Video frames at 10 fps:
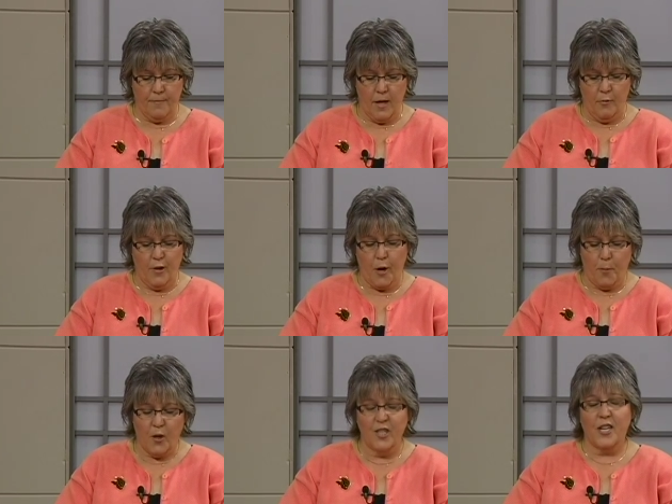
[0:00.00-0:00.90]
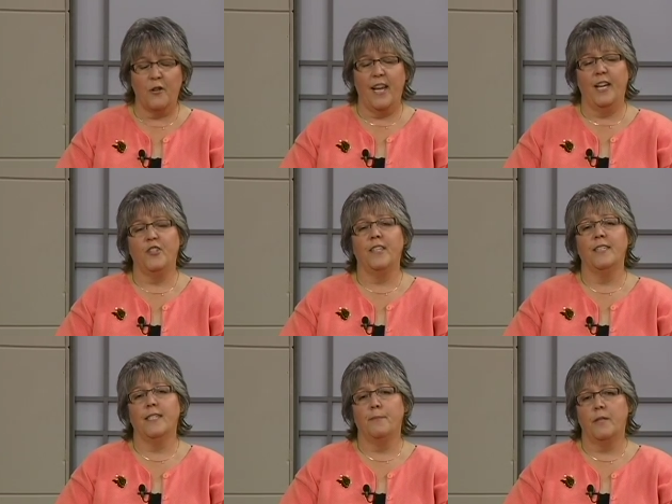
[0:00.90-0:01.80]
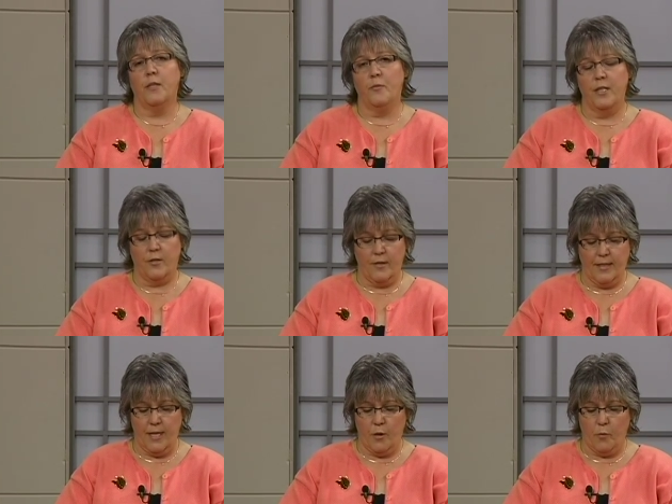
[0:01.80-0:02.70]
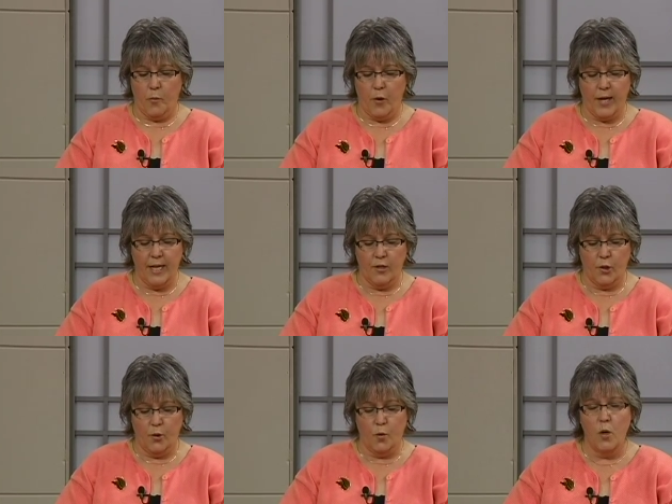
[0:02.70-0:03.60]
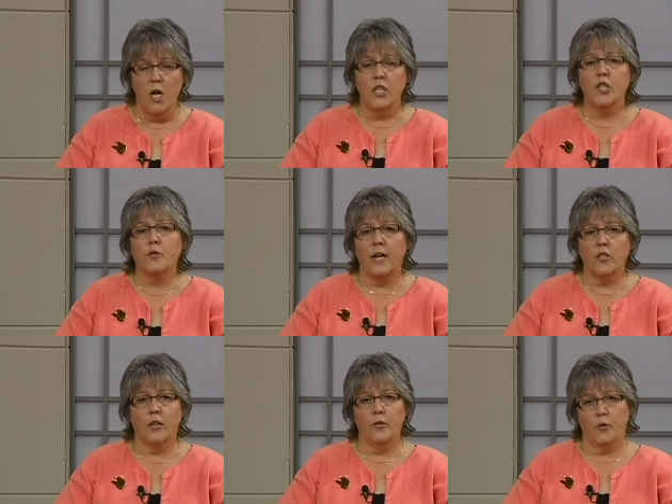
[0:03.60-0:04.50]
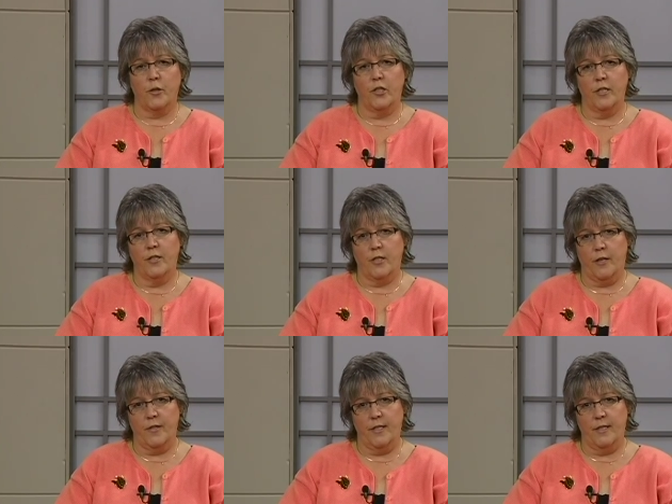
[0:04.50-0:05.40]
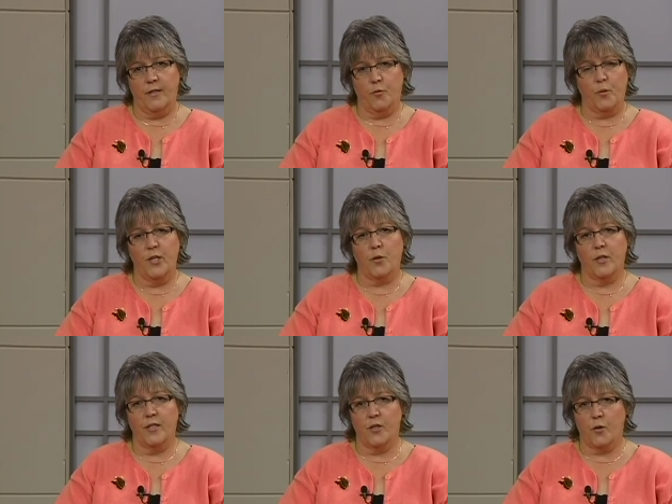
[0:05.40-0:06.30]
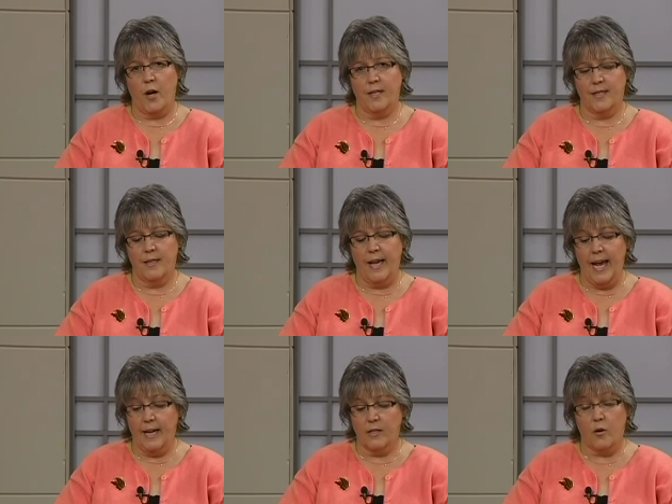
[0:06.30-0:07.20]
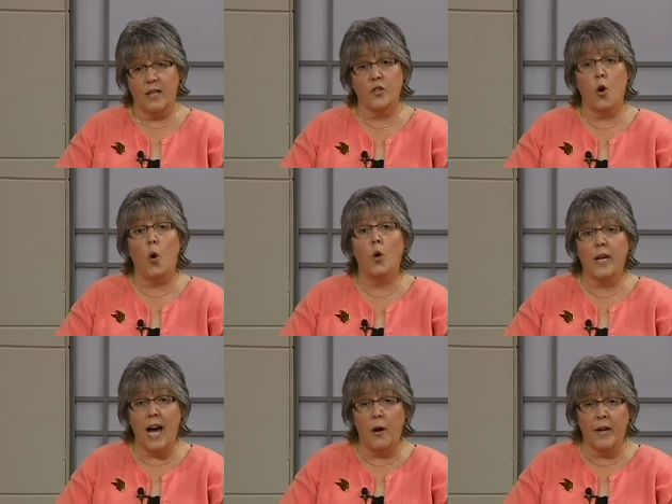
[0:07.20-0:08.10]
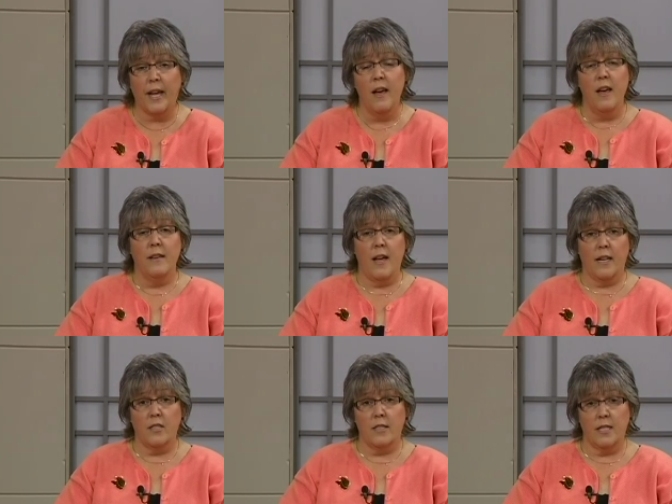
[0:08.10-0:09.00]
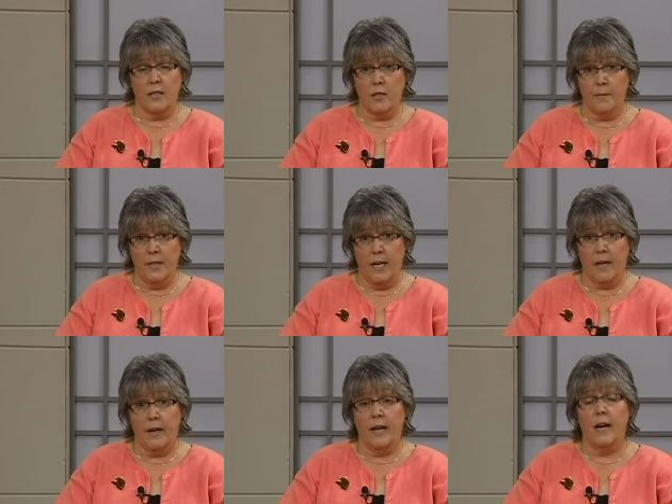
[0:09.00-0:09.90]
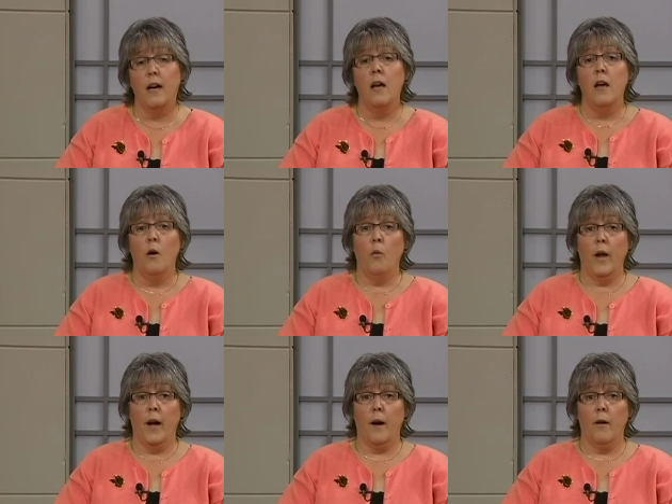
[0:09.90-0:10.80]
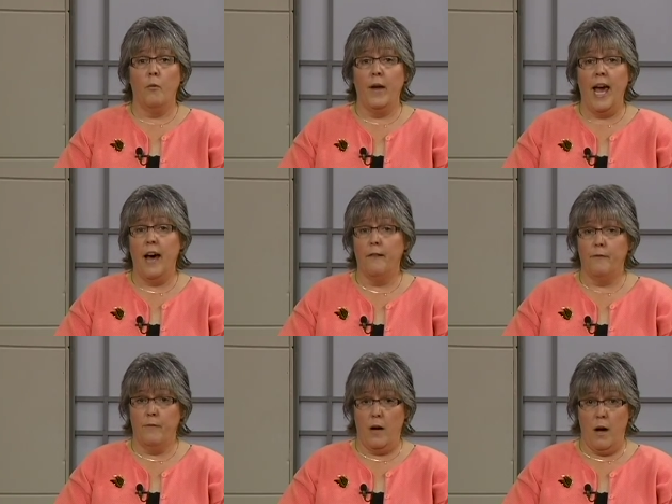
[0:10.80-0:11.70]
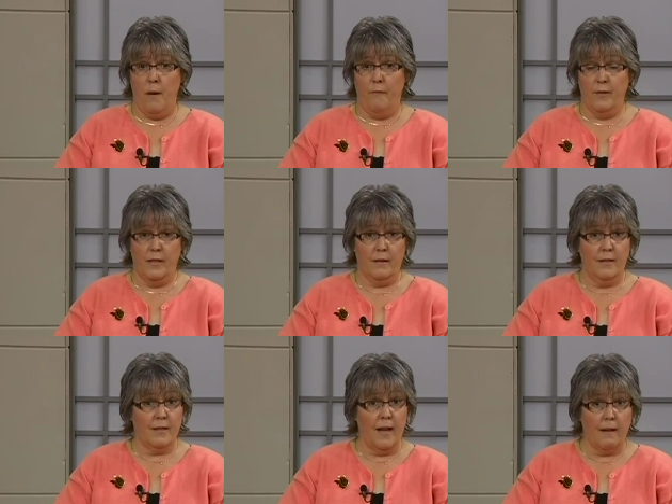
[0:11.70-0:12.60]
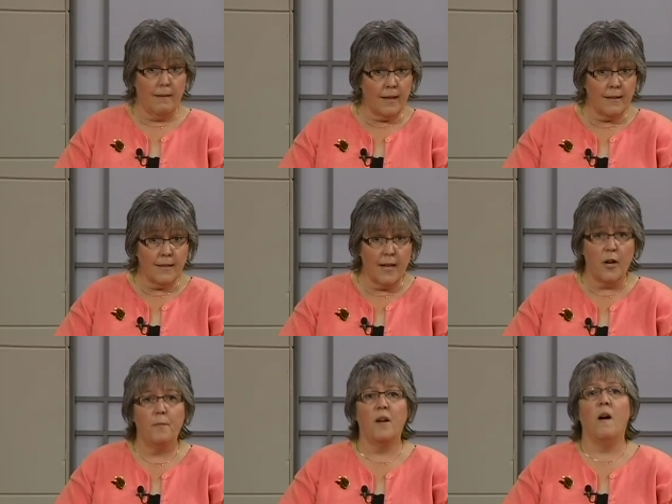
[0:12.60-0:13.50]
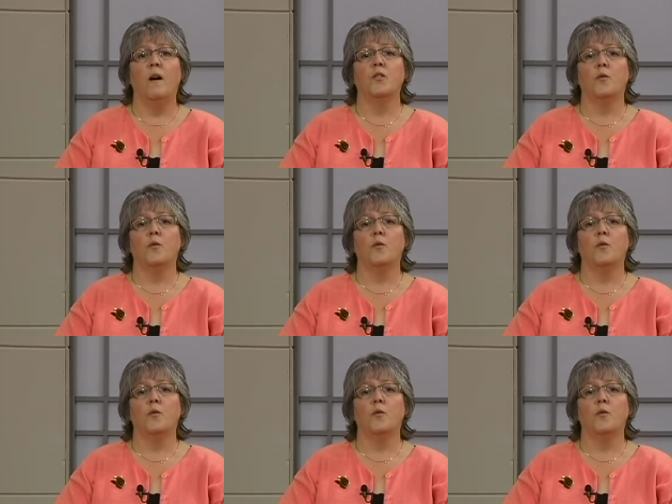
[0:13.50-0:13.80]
with our Portage County Aging and Disability Resource Center. We're working to stretch our nutrition services, resources across the land, across the whole county, not just the urban area where we have facilities like Lincoln Center, but also